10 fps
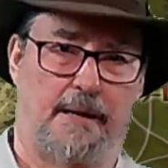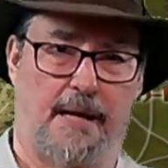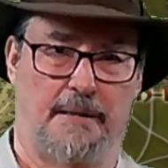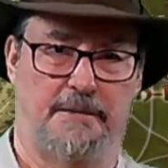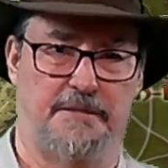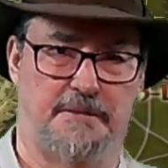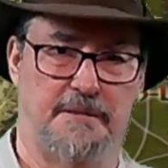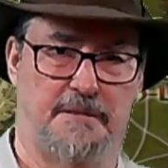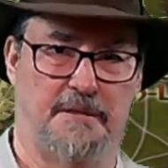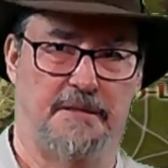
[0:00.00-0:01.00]
at least
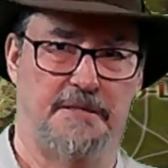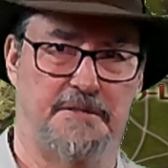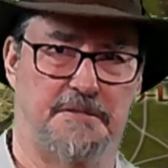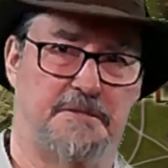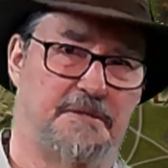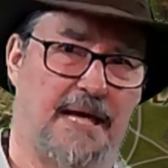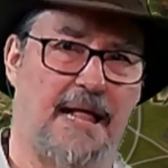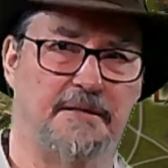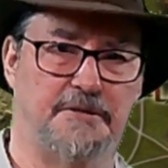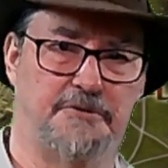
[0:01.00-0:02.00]
until his
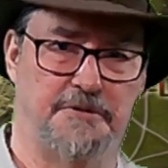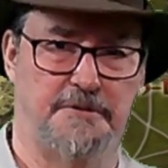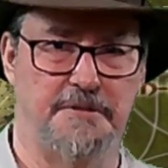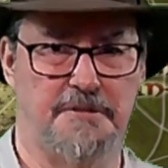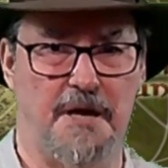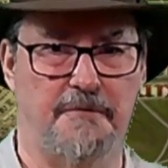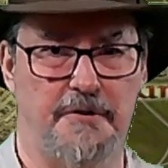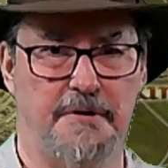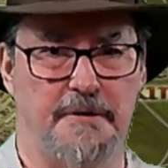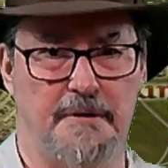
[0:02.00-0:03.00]
talents are
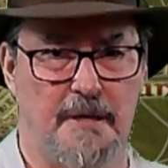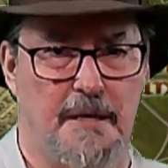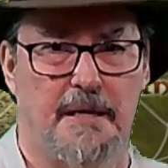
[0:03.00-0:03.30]
discovered and